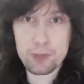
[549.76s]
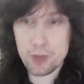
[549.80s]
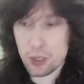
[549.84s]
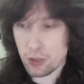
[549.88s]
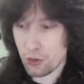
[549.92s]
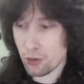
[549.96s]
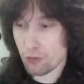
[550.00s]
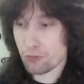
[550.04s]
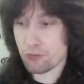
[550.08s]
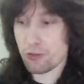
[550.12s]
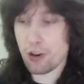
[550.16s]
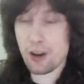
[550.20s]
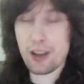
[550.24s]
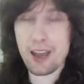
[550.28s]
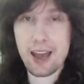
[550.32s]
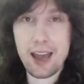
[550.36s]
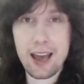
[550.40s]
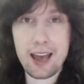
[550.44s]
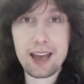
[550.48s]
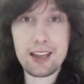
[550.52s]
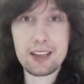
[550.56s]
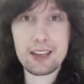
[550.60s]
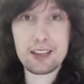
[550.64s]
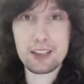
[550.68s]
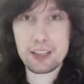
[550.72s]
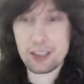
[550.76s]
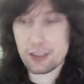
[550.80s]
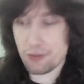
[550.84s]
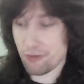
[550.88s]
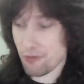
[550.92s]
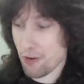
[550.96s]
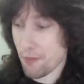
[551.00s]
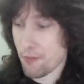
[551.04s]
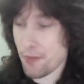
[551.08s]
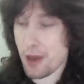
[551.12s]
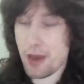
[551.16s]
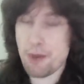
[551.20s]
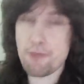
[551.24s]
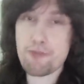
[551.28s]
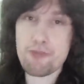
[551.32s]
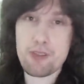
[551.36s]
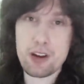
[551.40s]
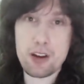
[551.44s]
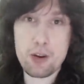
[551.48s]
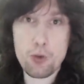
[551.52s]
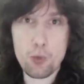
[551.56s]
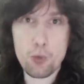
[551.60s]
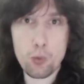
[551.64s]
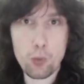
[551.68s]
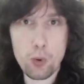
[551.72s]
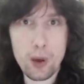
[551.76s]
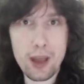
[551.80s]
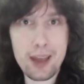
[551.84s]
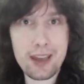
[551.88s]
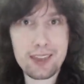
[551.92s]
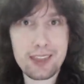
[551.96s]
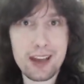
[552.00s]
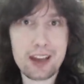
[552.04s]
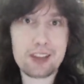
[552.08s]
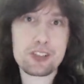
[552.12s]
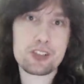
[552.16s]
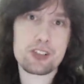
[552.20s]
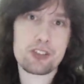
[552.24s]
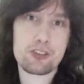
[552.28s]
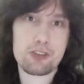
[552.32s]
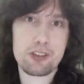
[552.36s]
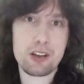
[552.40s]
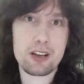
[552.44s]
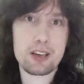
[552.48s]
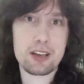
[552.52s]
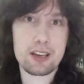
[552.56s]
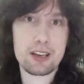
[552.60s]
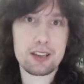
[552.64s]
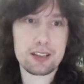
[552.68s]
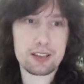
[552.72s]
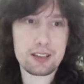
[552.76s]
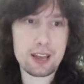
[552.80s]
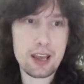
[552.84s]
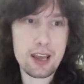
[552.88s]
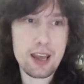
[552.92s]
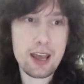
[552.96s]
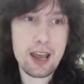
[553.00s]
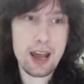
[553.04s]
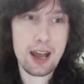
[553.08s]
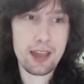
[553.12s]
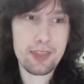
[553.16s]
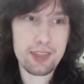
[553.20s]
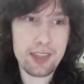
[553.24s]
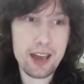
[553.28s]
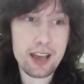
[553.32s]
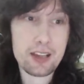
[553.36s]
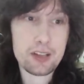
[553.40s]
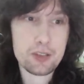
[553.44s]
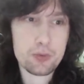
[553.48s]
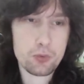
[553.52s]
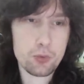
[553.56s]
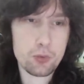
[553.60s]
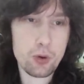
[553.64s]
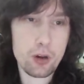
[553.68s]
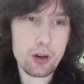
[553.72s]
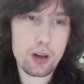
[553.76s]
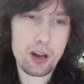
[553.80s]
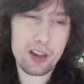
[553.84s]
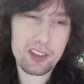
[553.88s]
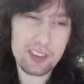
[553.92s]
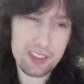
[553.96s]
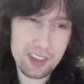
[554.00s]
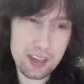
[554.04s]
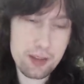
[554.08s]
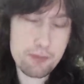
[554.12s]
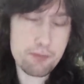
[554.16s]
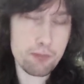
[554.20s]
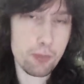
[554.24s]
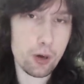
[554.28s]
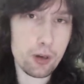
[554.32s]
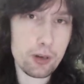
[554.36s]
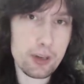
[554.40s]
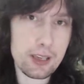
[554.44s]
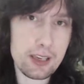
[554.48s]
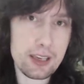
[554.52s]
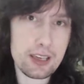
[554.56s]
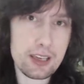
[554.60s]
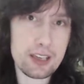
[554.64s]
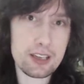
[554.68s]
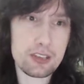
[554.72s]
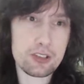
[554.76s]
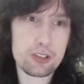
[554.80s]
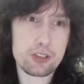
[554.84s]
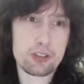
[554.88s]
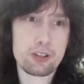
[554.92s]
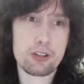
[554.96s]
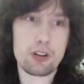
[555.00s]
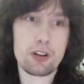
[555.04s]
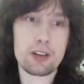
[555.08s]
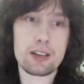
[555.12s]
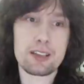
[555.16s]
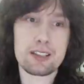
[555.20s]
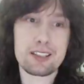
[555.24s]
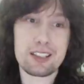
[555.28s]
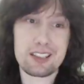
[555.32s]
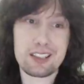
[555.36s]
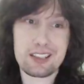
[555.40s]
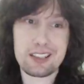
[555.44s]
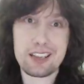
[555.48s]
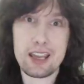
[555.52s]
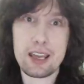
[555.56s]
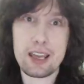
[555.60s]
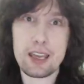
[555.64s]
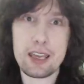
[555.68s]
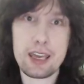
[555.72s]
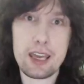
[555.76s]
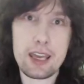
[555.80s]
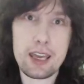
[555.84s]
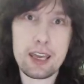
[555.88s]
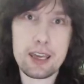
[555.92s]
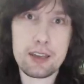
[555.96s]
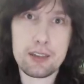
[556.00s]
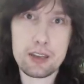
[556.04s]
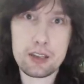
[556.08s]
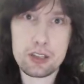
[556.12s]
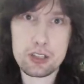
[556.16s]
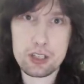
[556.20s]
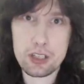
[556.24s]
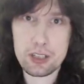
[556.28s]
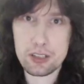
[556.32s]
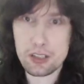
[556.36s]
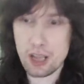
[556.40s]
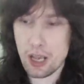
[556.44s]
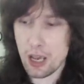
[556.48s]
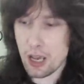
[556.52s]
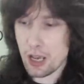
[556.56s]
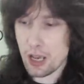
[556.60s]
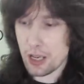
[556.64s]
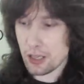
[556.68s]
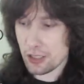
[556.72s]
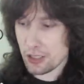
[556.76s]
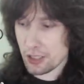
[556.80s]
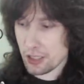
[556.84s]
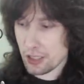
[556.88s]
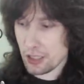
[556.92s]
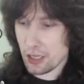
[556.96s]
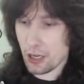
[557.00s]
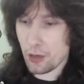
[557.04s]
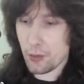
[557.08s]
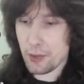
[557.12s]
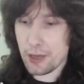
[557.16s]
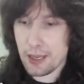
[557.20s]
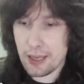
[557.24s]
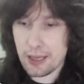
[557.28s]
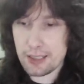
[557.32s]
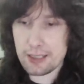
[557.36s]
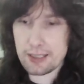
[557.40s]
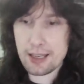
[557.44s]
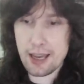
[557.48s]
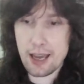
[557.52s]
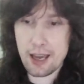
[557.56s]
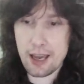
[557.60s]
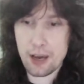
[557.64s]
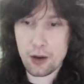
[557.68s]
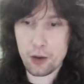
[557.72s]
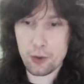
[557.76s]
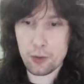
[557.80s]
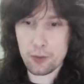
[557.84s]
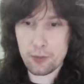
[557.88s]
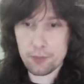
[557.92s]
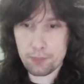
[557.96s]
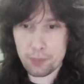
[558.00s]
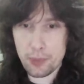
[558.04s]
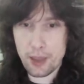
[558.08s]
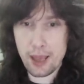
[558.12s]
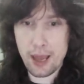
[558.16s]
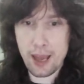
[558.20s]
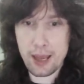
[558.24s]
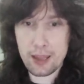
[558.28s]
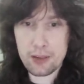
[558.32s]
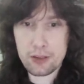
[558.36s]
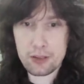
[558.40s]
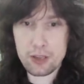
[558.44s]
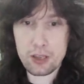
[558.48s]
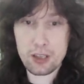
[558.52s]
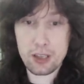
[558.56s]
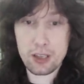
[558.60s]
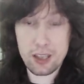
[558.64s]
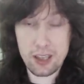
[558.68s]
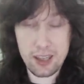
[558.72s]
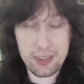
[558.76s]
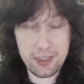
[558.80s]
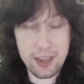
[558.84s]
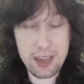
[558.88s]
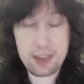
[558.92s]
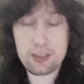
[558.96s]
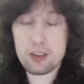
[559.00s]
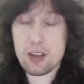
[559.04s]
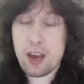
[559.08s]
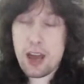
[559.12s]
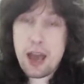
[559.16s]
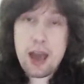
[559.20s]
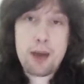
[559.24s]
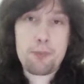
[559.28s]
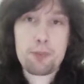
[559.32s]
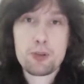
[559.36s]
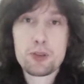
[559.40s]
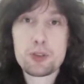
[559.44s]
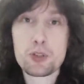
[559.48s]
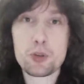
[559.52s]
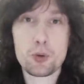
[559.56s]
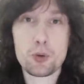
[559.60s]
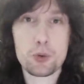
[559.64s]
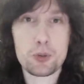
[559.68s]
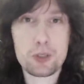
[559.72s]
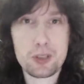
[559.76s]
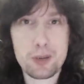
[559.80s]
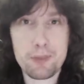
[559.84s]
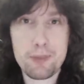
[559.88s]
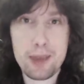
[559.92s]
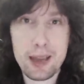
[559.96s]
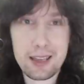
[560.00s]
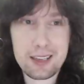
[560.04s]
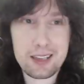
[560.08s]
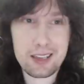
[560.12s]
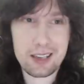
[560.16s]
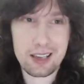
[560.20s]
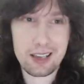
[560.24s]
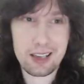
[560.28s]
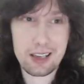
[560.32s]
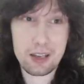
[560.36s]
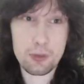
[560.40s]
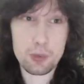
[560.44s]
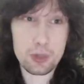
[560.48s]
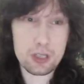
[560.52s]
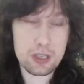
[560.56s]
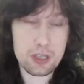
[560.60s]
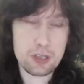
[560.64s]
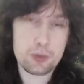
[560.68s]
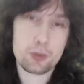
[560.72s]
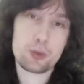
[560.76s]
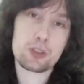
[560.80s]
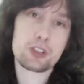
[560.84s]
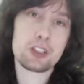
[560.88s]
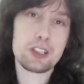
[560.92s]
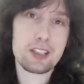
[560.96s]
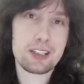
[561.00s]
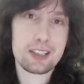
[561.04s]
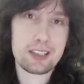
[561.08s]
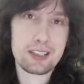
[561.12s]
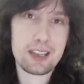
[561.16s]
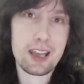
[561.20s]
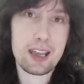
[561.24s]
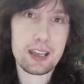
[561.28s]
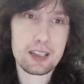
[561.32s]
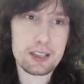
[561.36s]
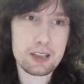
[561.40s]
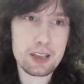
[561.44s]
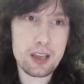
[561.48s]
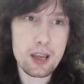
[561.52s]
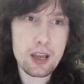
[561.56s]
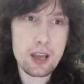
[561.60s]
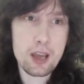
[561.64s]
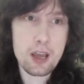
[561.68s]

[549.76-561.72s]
is remembering where that string is. And that's what I think Molly is trying to say here, that she's slowing it down and it then happens automatically, which is what she says.